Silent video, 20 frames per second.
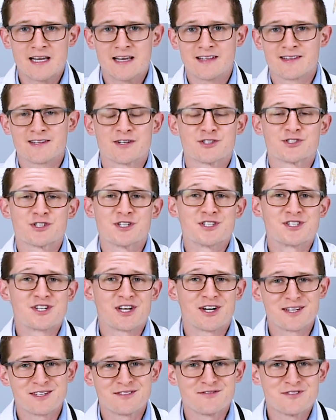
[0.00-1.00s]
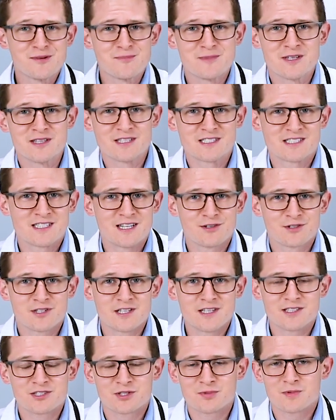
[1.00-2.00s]
and there's a ton of them in the
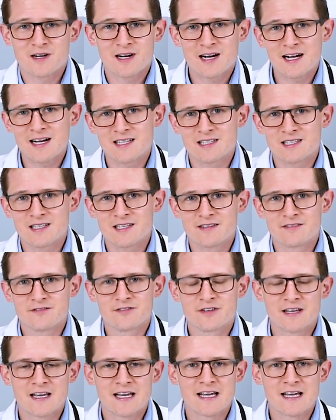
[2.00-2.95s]
southeast where I live,